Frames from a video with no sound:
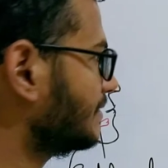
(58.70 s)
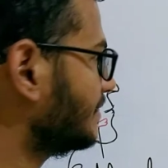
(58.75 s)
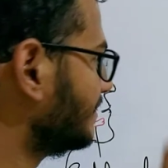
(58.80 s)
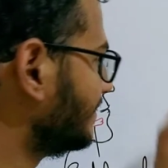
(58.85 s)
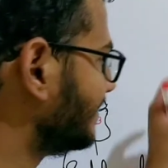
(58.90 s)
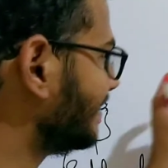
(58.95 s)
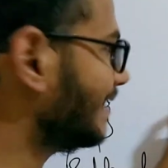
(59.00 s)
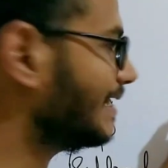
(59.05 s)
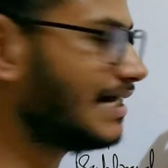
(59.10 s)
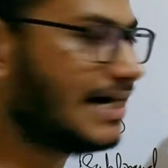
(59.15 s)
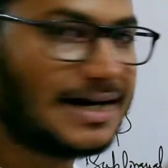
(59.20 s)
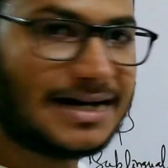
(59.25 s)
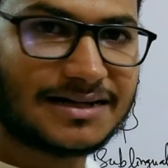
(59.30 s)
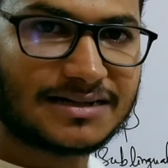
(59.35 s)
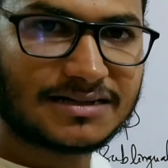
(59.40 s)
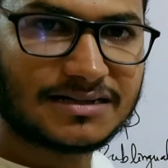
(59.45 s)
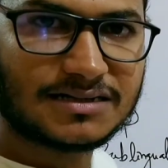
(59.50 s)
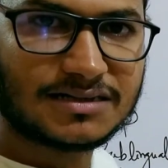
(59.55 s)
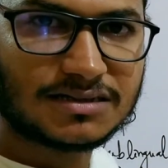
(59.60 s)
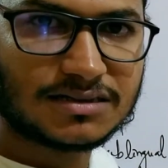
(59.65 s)
they
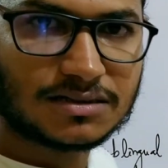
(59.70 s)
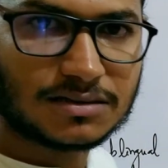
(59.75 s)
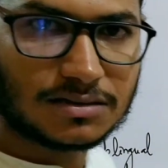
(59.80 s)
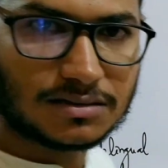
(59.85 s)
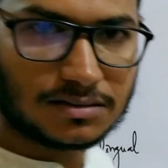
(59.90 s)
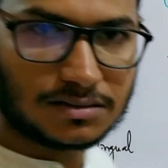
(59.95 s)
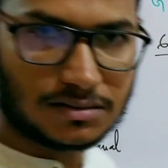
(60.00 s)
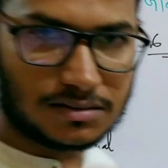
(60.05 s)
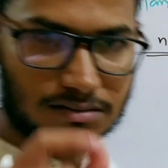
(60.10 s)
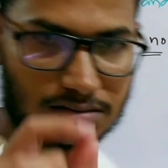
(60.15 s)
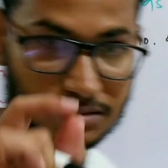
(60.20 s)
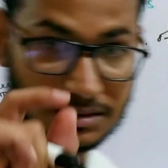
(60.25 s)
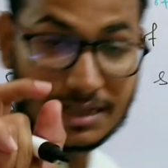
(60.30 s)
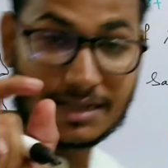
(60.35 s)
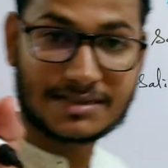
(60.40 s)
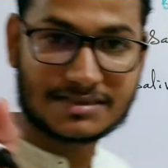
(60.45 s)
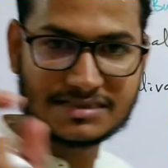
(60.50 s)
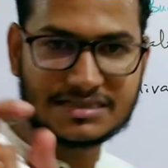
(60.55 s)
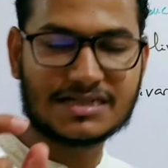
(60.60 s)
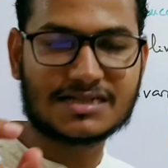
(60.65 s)
are
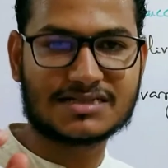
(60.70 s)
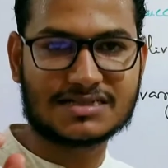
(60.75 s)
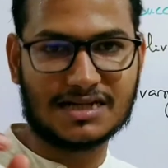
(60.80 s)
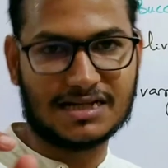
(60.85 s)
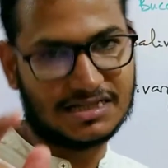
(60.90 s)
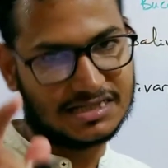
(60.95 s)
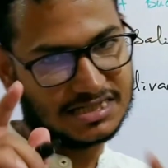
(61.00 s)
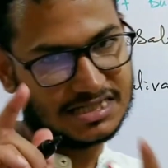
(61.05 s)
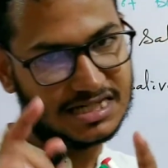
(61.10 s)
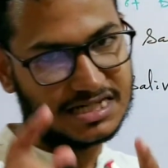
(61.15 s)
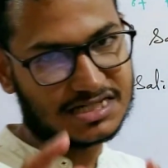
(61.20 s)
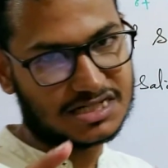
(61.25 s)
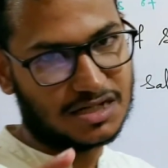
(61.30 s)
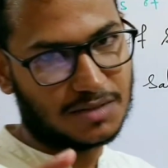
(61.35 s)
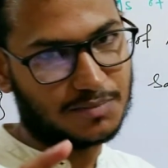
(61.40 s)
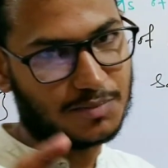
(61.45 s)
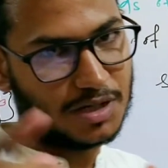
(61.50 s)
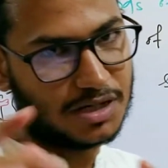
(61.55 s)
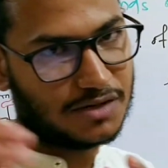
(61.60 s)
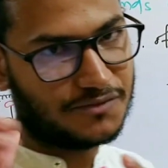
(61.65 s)
larger size. 6
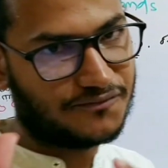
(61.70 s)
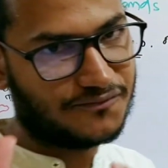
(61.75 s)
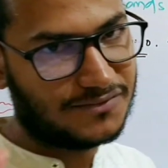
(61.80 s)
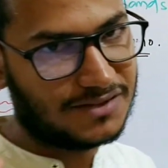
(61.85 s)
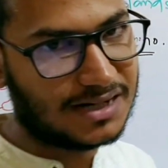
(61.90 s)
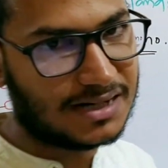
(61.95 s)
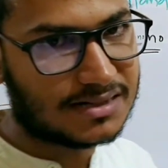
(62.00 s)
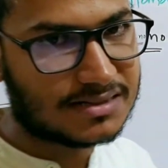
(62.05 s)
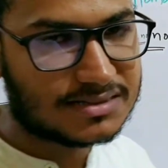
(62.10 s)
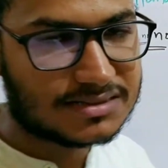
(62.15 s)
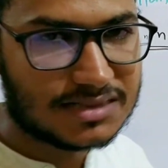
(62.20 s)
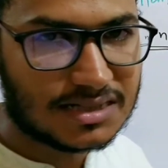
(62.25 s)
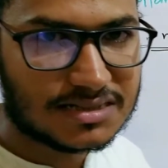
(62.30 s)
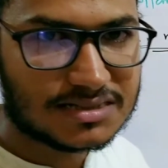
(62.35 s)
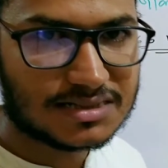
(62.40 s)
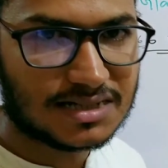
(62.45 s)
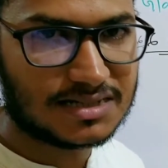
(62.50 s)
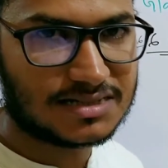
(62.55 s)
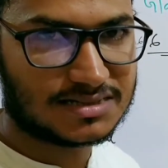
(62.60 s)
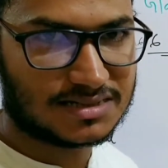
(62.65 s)
number of larger
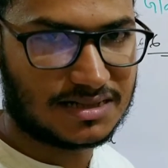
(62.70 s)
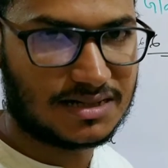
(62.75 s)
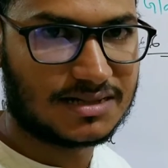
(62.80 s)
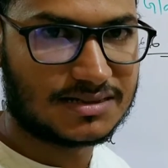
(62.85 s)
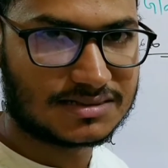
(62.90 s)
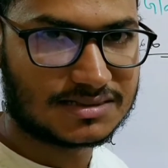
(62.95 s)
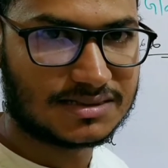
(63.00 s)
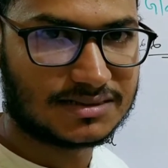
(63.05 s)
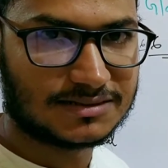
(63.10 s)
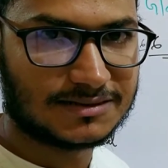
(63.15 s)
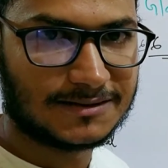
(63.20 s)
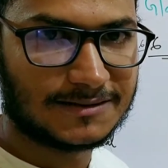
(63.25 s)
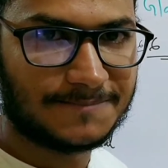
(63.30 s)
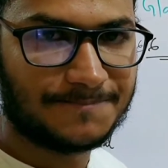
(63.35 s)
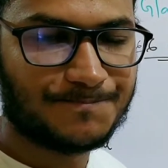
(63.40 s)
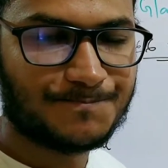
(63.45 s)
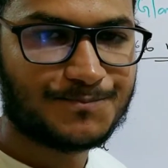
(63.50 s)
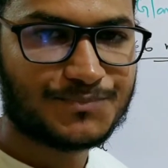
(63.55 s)
size glands are there,